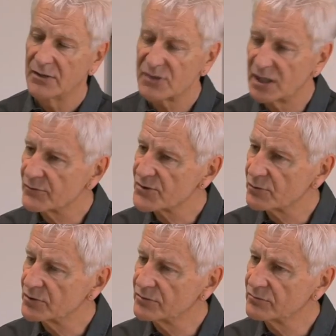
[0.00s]
So that was
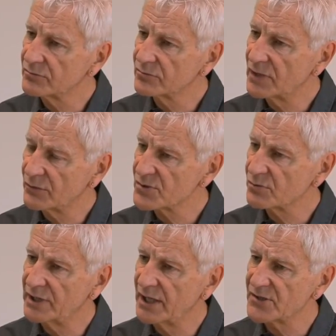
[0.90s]

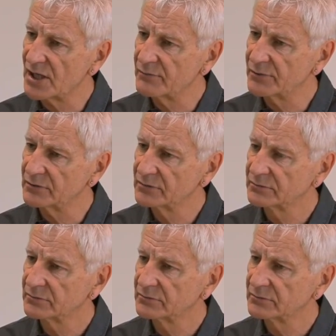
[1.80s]
one example.